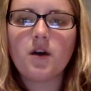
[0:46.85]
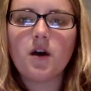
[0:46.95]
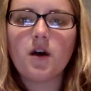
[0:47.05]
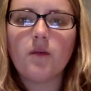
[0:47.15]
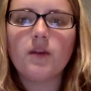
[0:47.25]

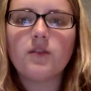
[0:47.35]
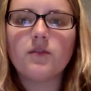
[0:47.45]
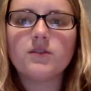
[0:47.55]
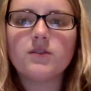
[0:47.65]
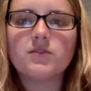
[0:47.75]
One of the
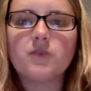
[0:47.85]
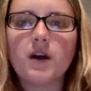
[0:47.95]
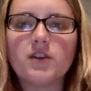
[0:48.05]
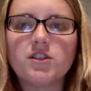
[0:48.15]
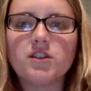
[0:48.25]
reasons
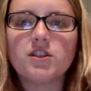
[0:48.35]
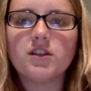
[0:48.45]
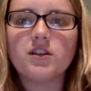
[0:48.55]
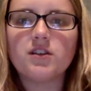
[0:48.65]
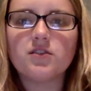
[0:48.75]
why she
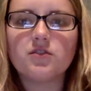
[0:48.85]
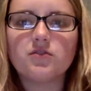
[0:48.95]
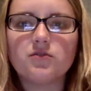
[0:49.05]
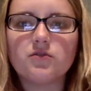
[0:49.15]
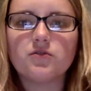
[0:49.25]
needed a
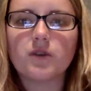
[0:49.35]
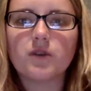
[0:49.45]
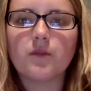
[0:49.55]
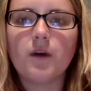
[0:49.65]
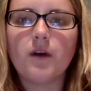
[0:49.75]
social story
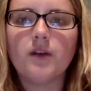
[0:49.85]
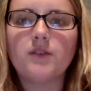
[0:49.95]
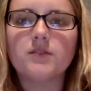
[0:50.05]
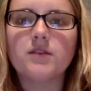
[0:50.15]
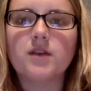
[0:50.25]

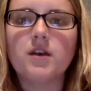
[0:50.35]
was